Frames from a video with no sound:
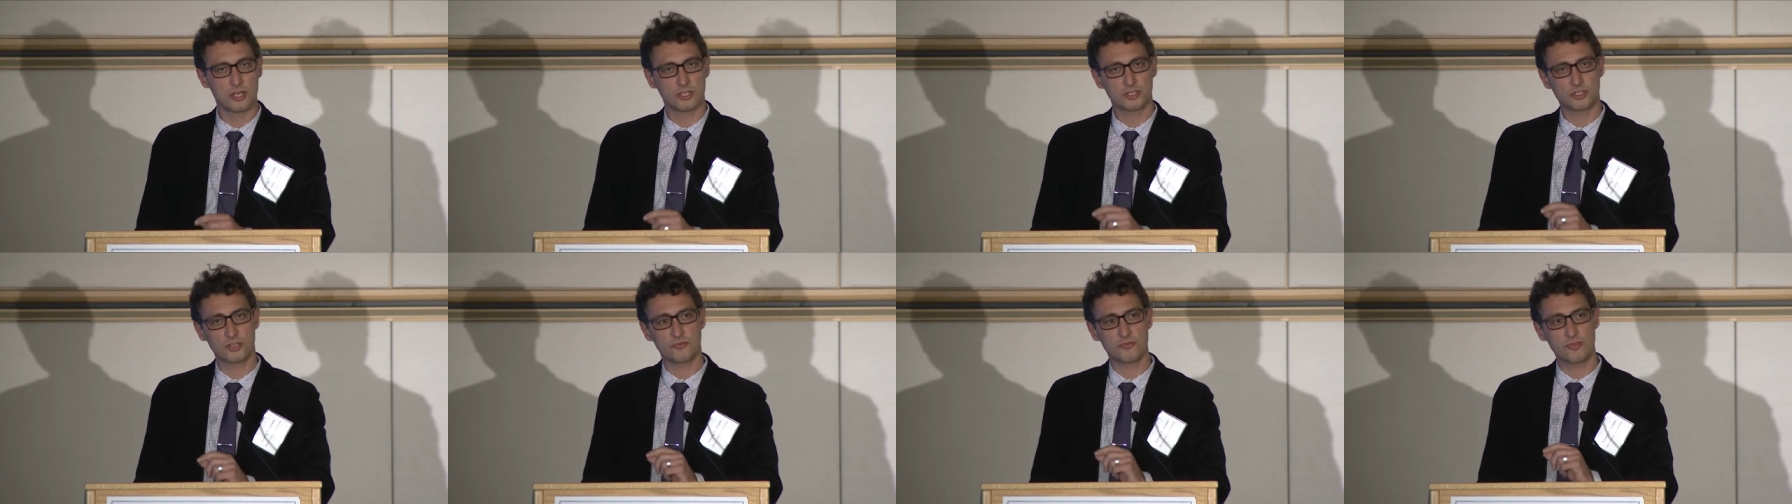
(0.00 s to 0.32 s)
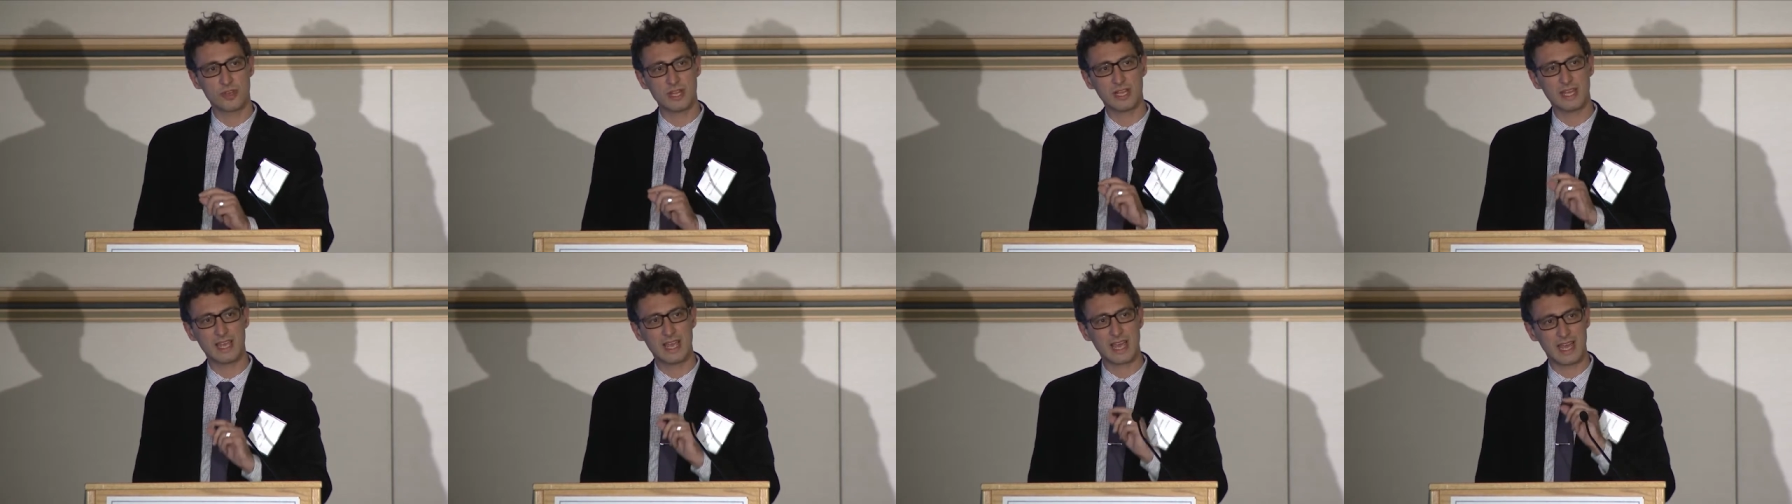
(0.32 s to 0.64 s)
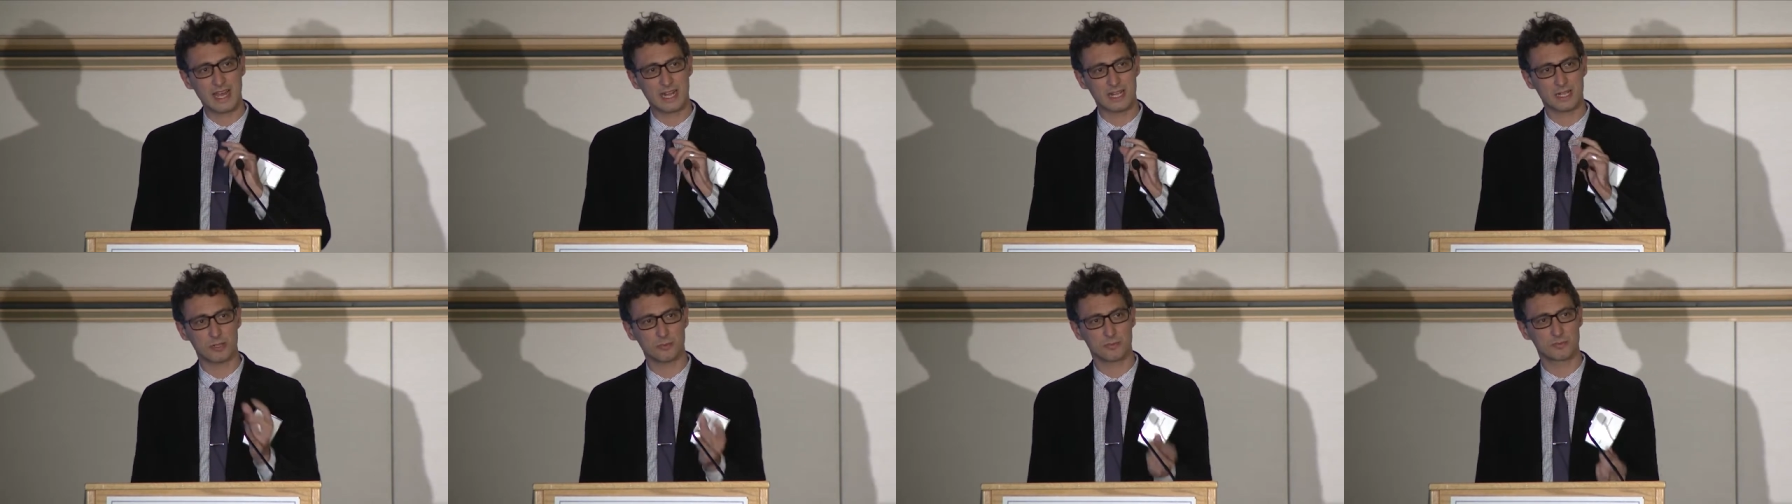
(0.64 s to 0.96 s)
So it really
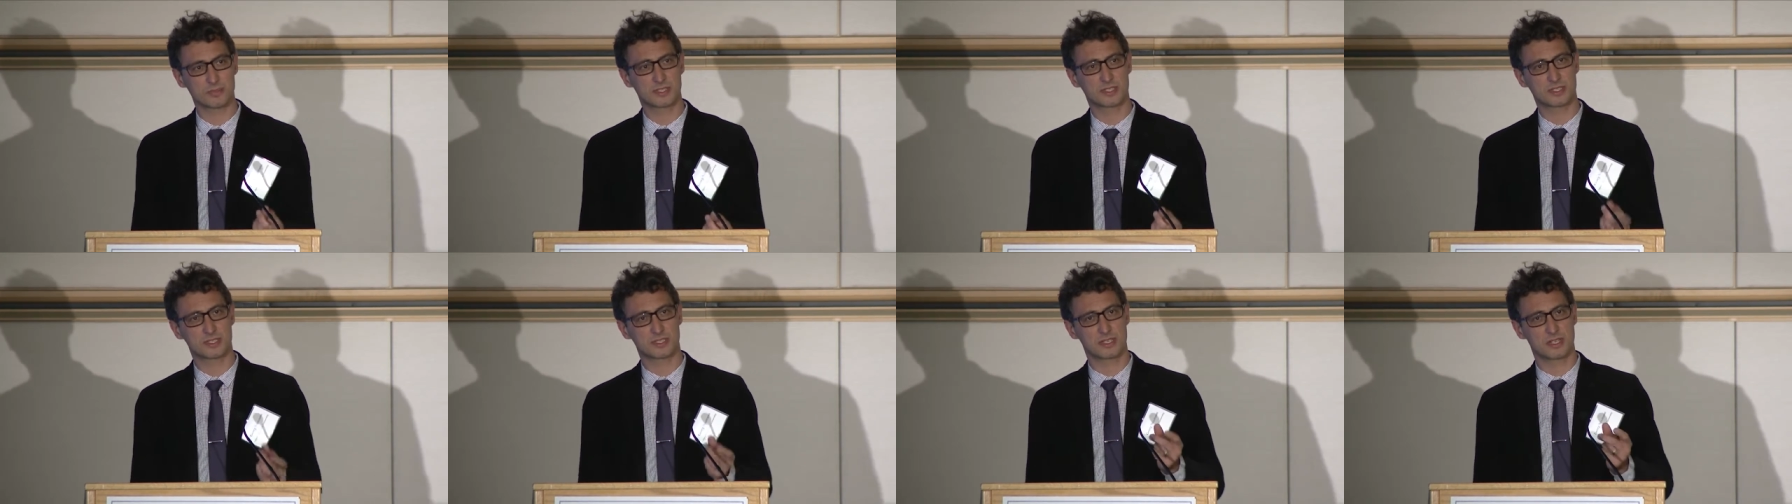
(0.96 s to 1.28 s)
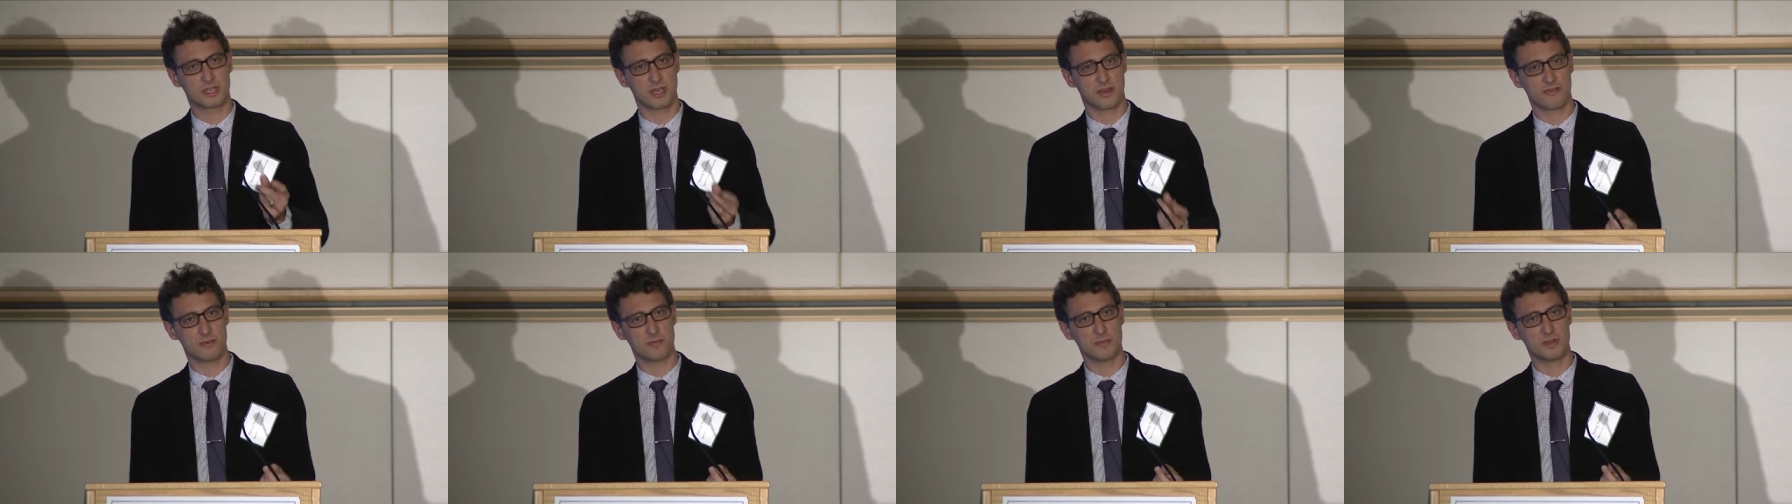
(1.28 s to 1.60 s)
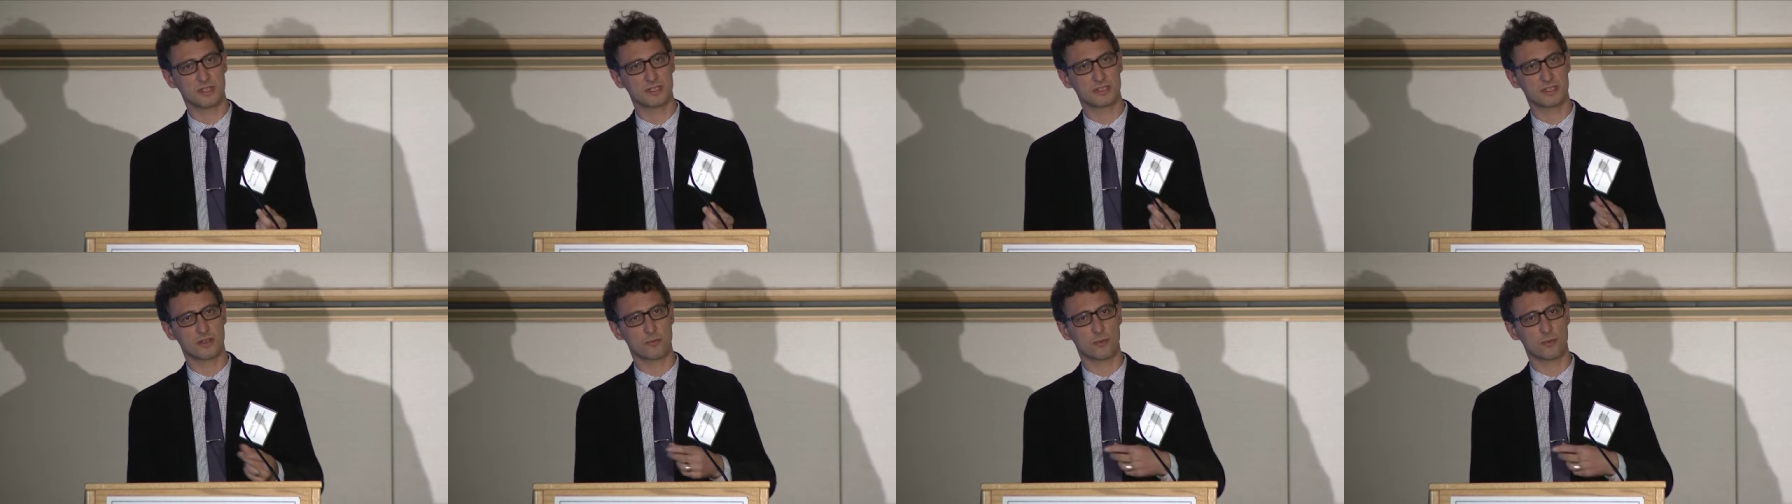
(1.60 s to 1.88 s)
helps governments,